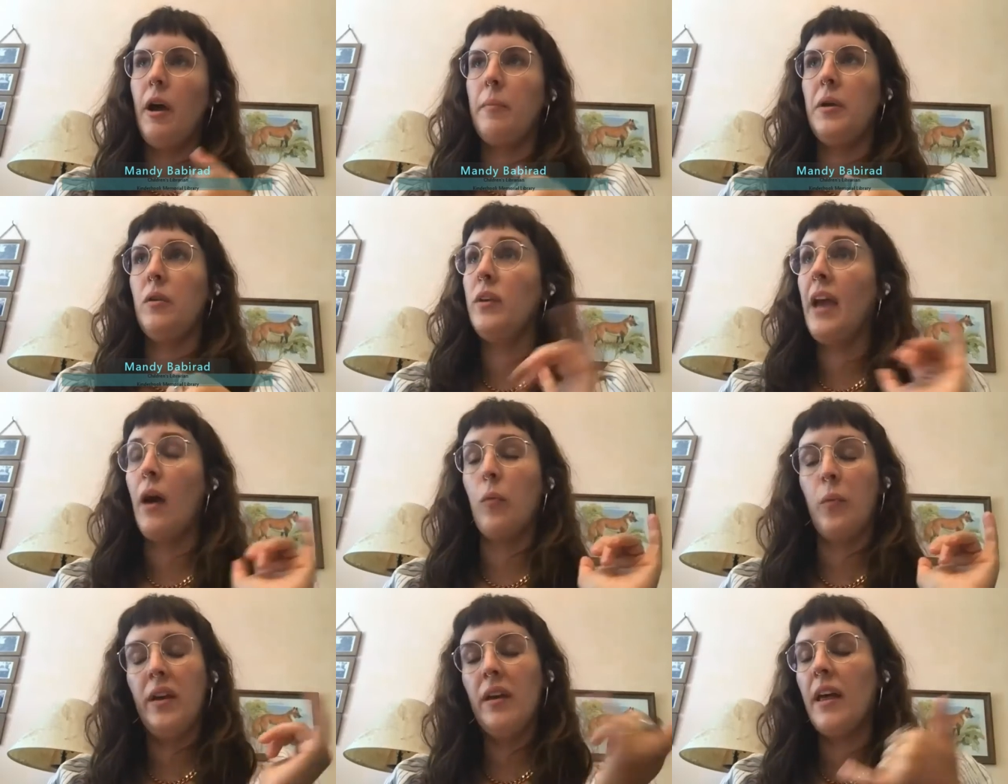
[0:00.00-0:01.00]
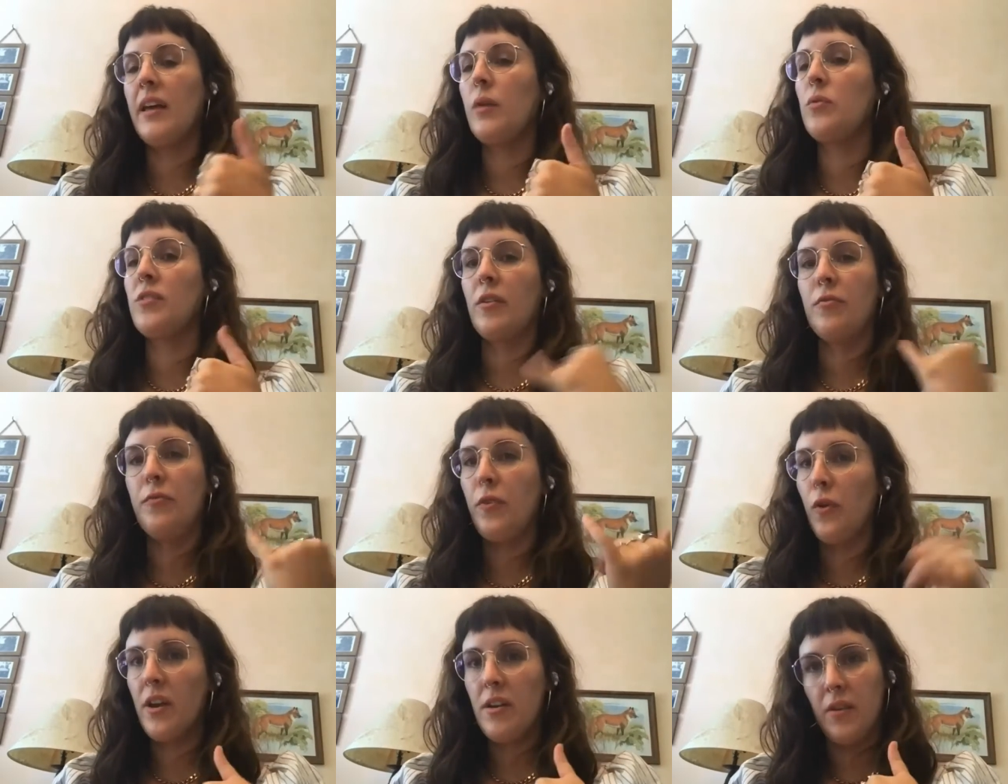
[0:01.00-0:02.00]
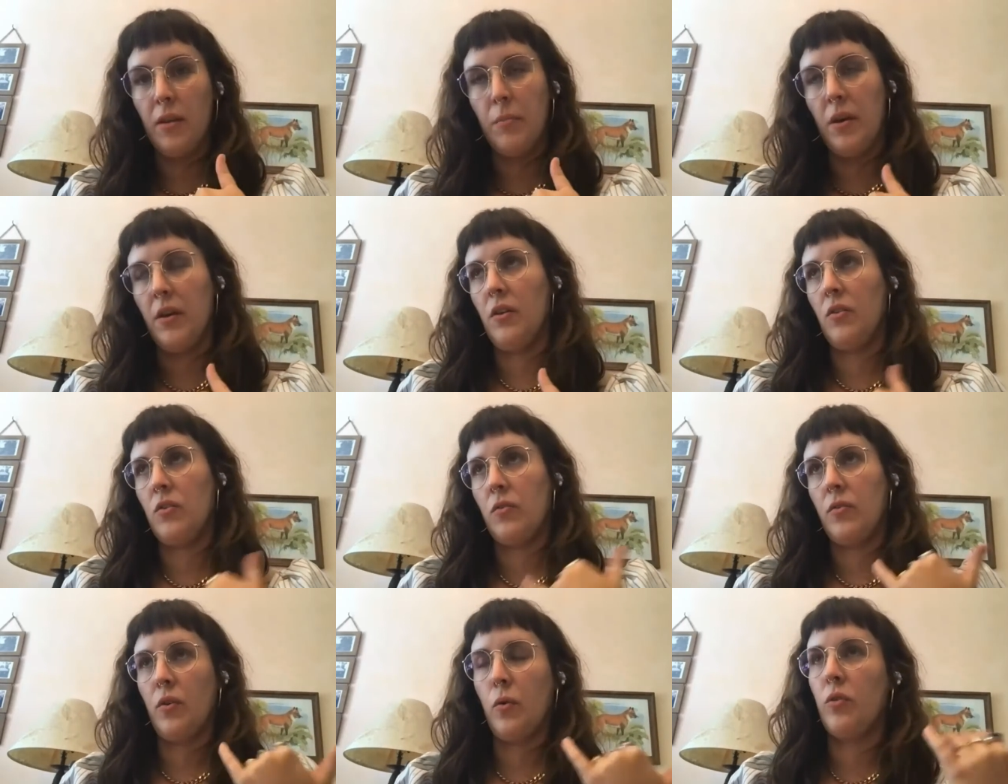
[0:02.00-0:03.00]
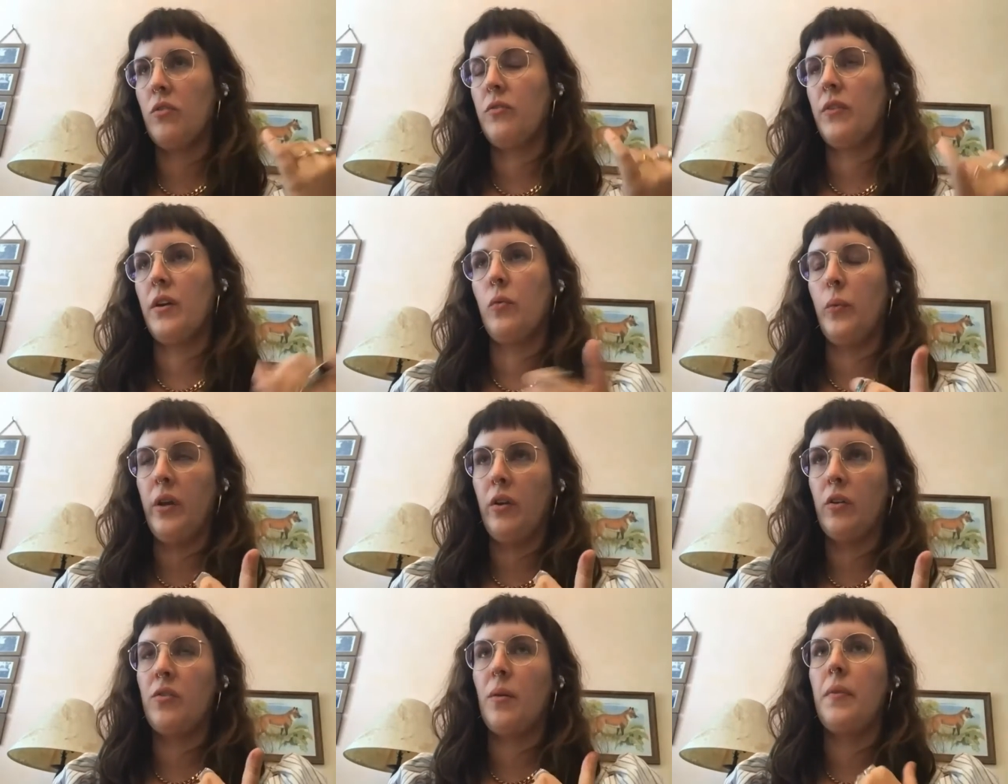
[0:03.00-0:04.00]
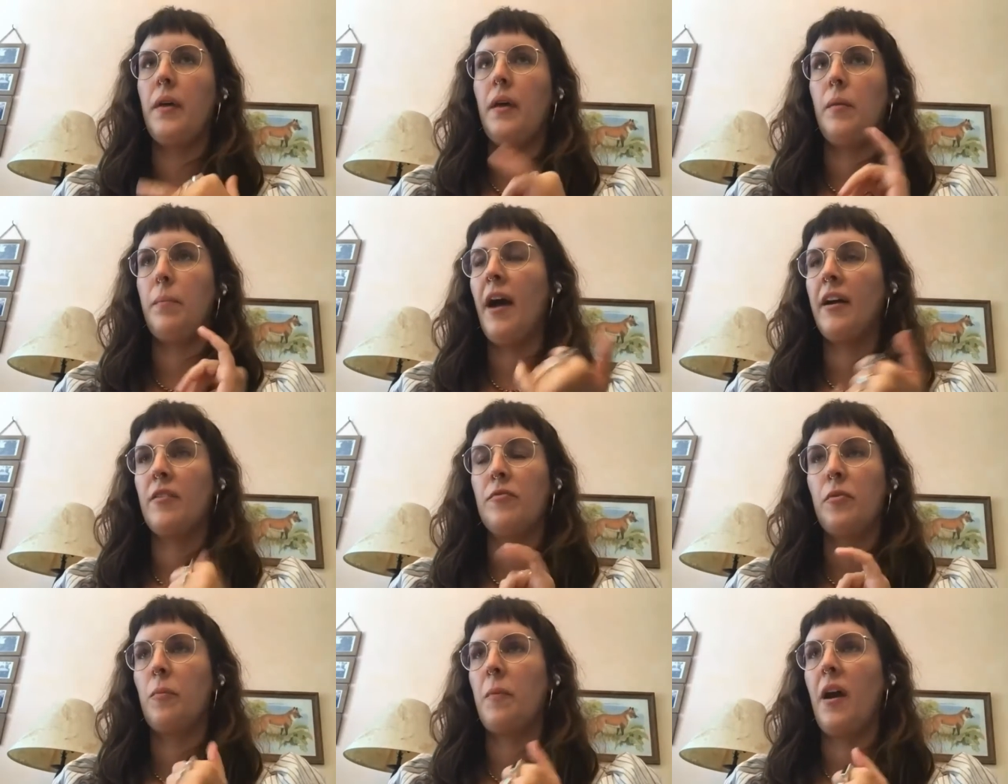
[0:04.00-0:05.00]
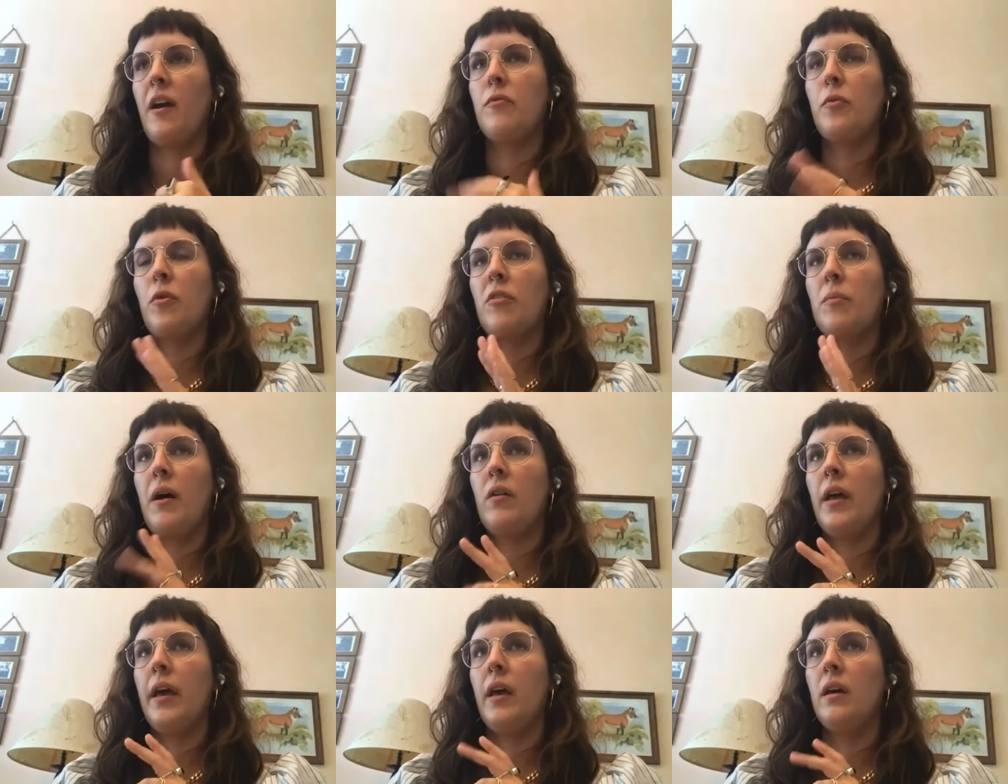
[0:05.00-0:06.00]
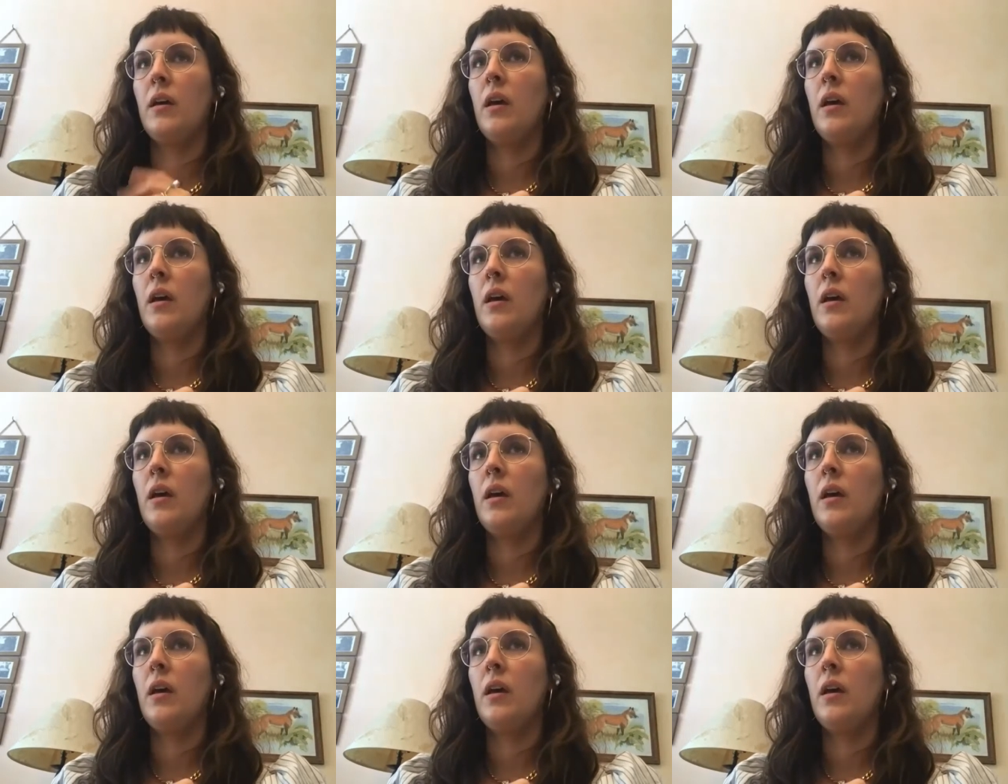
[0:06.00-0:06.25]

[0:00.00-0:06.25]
I mean, it was like a flurry of emails over the course of like a week or something, back and forth about like,